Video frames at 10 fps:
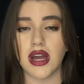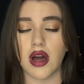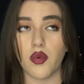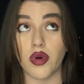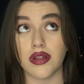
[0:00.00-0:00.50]

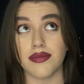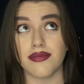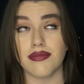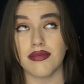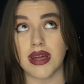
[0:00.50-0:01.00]
well,
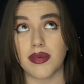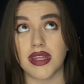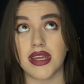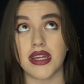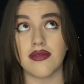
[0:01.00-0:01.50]
I
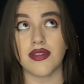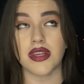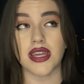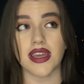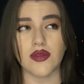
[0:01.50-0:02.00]
believe the
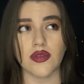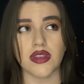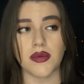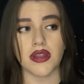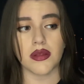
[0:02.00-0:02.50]
kids were
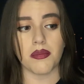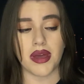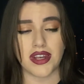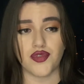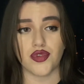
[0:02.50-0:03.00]
sleeping in the
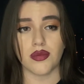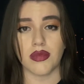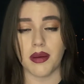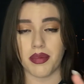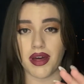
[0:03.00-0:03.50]
bedroom
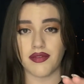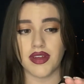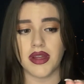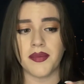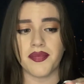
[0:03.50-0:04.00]
above,
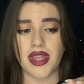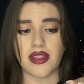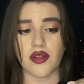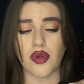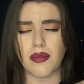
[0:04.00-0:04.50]

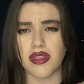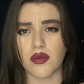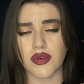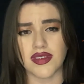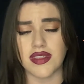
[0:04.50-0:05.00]
and the grandmother
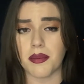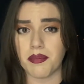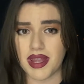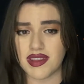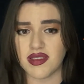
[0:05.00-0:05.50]
was in the
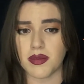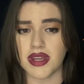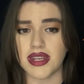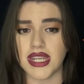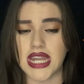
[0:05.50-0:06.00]

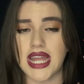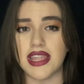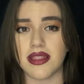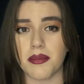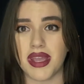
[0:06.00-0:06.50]
basement, and
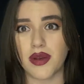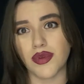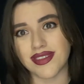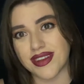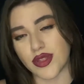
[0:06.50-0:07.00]
then the maid
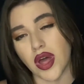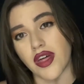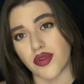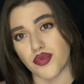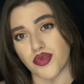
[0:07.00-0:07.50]
was in the
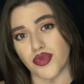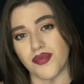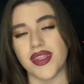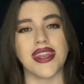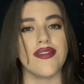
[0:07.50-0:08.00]
other
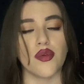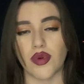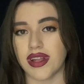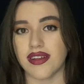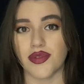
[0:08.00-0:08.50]
room, and
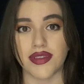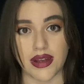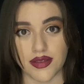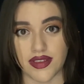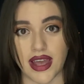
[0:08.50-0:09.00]
everyone else was
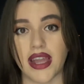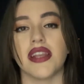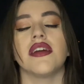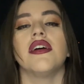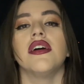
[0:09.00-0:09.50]
outside.